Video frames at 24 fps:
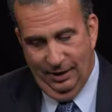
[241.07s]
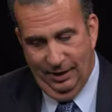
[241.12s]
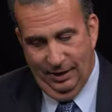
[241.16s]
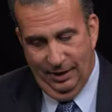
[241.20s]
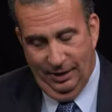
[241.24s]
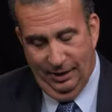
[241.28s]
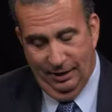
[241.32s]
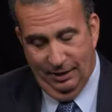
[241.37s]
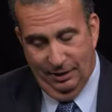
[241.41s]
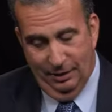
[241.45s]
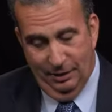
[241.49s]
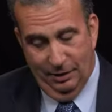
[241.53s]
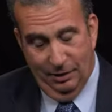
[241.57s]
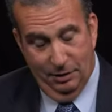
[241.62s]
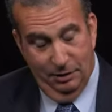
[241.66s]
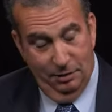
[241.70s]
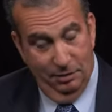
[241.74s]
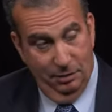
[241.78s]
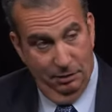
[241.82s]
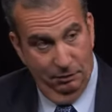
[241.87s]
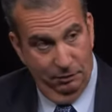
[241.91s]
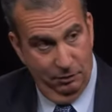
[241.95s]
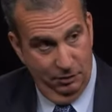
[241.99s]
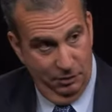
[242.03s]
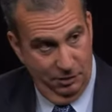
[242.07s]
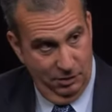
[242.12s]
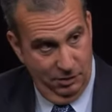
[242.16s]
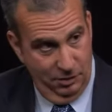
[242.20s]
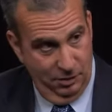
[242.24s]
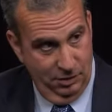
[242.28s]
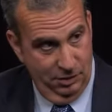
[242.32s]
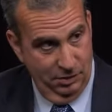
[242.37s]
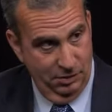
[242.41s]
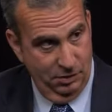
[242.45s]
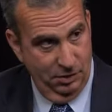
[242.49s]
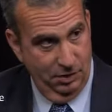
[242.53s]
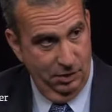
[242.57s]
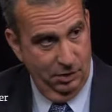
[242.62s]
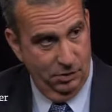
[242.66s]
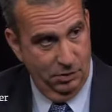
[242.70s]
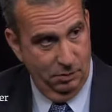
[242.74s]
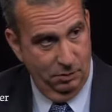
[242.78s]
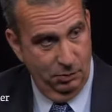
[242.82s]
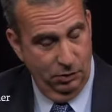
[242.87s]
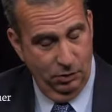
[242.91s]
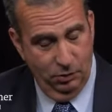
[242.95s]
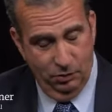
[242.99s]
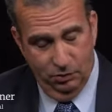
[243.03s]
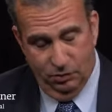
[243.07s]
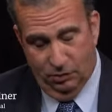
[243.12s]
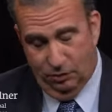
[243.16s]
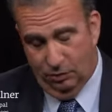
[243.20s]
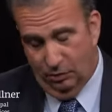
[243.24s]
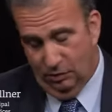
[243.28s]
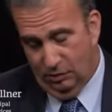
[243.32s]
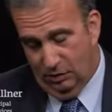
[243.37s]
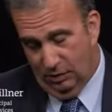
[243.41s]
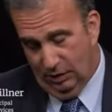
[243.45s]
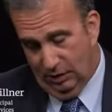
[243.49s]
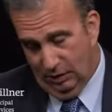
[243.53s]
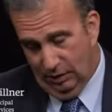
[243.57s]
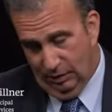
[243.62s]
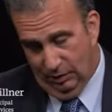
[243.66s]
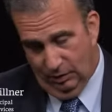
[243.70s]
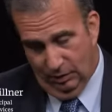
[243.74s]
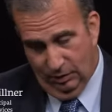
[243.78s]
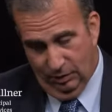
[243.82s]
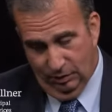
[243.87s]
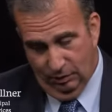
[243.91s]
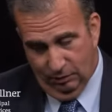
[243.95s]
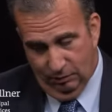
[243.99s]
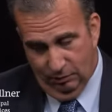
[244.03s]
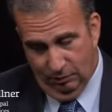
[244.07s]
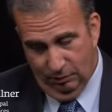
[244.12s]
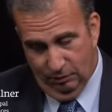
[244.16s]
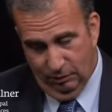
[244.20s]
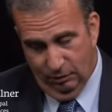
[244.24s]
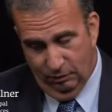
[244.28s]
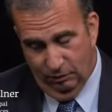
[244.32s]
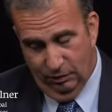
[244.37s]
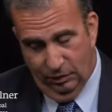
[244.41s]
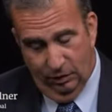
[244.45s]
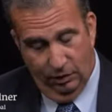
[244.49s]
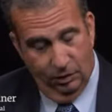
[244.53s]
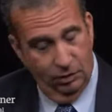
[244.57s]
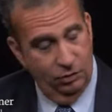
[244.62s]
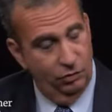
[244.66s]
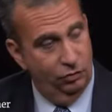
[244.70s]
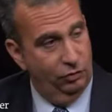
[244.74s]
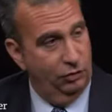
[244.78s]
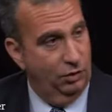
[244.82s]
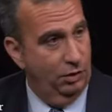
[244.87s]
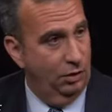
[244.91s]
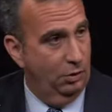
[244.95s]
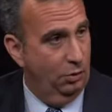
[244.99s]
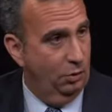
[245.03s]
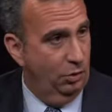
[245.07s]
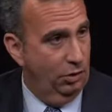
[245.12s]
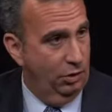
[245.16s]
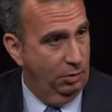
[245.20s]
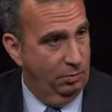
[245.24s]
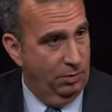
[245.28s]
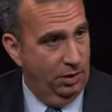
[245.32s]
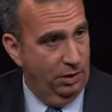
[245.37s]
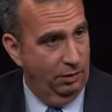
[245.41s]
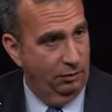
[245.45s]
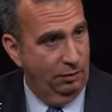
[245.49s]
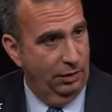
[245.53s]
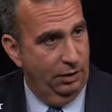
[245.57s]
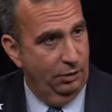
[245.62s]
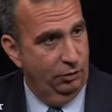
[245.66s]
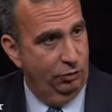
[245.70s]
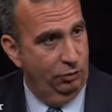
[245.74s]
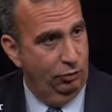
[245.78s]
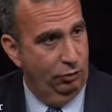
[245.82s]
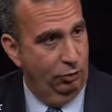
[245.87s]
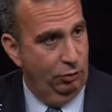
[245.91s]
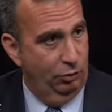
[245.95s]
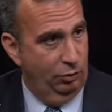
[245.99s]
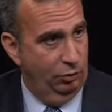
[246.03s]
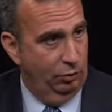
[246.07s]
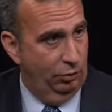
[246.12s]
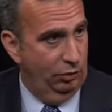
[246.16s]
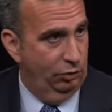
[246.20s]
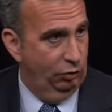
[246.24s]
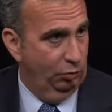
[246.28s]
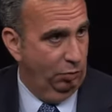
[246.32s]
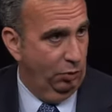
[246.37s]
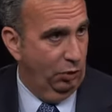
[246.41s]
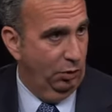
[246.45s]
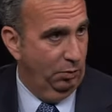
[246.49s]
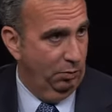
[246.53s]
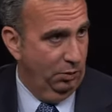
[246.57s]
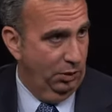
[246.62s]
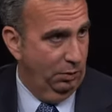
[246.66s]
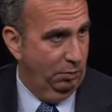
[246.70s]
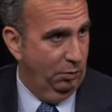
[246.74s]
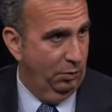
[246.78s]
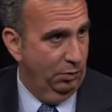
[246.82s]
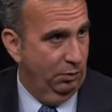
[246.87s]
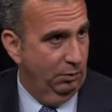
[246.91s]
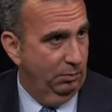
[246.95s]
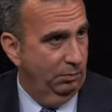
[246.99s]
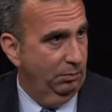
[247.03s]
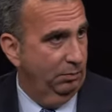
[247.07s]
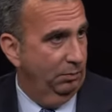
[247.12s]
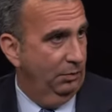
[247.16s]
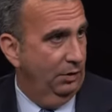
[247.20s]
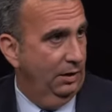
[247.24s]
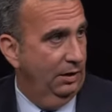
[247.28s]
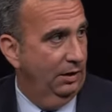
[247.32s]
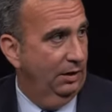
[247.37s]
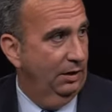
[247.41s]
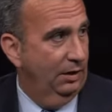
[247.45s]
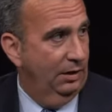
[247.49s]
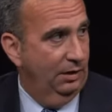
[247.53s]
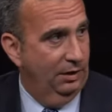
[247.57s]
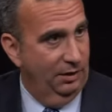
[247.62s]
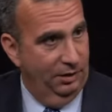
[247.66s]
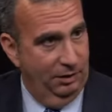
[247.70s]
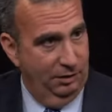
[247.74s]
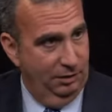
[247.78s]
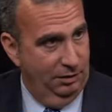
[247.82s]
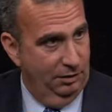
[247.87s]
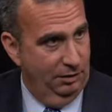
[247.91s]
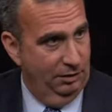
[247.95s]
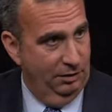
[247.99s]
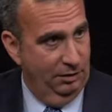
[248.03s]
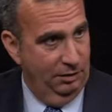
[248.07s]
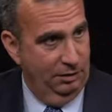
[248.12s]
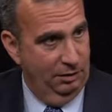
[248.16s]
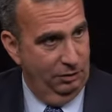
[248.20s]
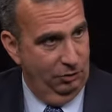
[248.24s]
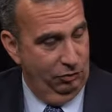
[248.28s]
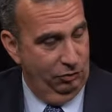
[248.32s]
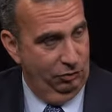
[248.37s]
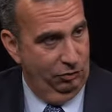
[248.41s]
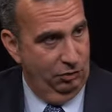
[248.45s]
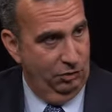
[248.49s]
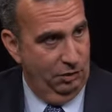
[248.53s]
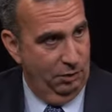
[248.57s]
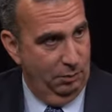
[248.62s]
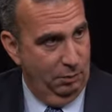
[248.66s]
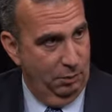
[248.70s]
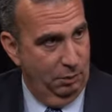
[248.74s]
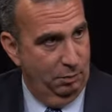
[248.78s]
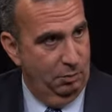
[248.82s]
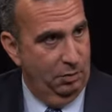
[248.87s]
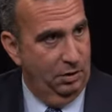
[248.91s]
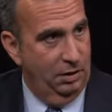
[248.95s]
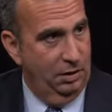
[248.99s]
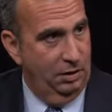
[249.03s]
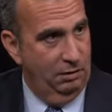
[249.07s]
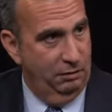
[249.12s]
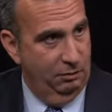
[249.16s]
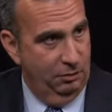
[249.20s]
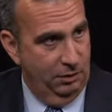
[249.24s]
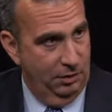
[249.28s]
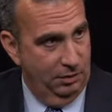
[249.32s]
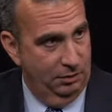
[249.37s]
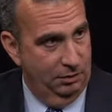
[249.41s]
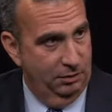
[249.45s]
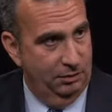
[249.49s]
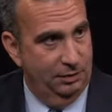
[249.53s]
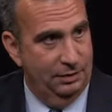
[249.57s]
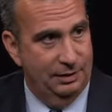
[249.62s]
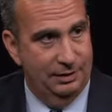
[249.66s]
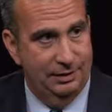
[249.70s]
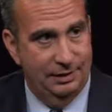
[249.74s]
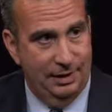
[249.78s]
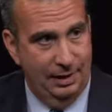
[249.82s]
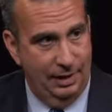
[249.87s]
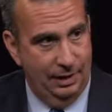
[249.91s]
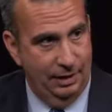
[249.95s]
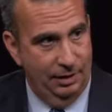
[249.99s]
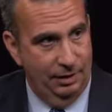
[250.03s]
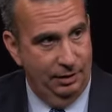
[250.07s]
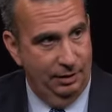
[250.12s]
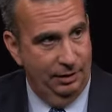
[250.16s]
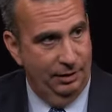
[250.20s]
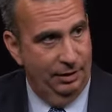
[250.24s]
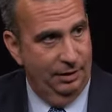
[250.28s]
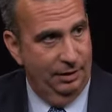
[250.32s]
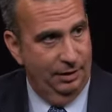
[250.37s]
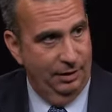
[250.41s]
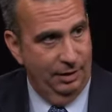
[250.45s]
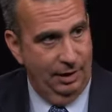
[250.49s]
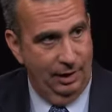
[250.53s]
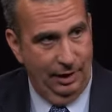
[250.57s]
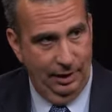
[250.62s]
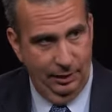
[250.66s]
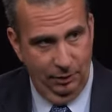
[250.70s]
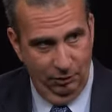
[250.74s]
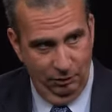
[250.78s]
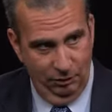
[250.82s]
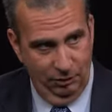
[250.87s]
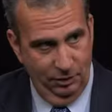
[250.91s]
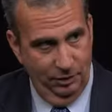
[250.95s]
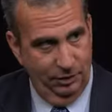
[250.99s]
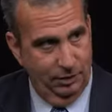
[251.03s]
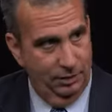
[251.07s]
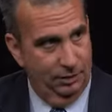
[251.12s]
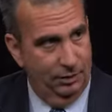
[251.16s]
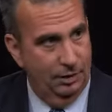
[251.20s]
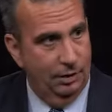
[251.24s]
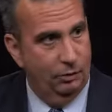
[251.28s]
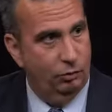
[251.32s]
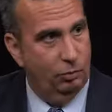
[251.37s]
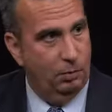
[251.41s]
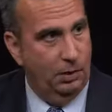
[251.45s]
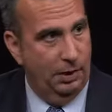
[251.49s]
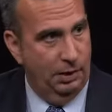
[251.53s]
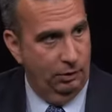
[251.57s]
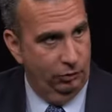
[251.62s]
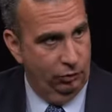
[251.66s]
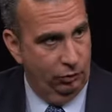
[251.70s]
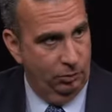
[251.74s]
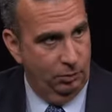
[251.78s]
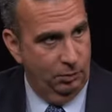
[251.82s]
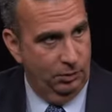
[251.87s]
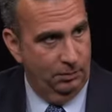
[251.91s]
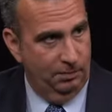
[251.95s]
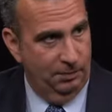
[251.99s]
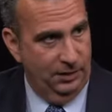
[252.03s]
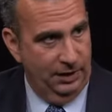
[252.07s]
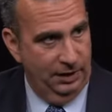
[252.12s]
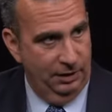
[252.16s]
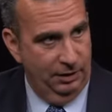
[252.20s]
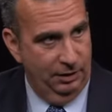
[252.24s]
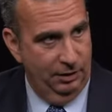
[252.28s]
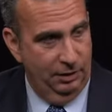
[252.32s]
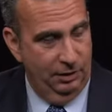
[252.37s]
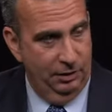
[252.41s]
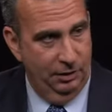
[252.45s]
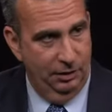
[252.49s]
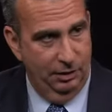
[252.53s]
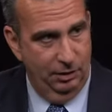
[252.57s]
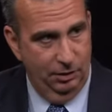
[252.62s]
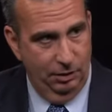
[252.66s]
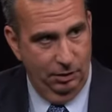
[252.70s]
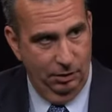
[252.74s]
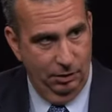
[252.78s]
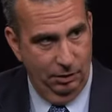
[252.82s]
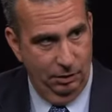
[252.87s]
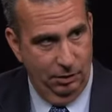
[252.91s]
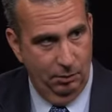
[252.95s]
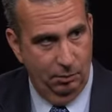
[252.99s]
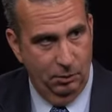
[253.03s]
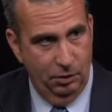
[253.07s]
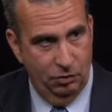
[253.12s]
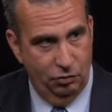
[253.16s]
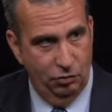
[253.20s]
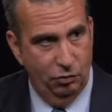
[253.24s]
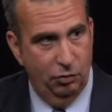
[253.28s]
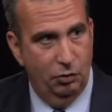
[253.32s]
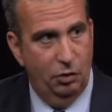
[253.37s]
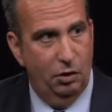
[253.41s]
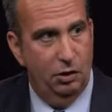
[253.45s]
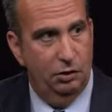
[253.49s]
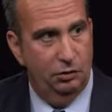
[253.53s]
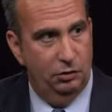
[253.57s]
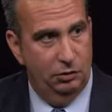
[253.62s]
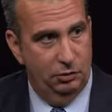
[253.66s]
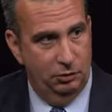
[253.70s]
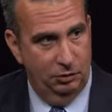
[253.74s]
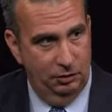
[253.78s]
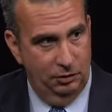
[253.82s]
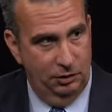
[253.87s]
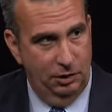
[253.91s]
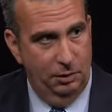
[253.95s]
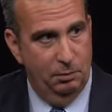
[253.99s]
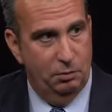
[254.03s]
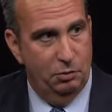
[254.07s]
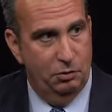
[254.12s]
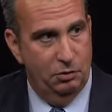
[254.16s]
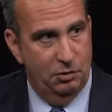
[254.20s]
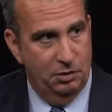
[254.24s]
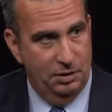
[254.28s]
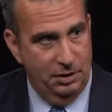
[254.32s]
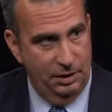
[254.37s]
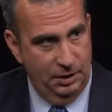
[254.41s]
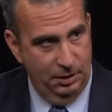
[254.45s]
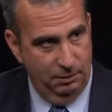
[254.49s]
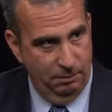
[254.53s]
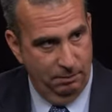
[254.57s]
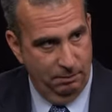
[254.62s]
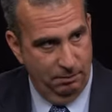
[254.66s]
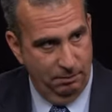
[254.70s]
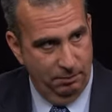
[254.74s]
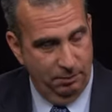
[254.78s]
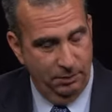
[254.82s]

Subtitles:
I think the difference is, as opposed to, say, 15 years ago where you may have had 2 or 3 smart people and think they're going to start up a PE fund, today I don't think that that's possible. I think you need a much larger and deeper team.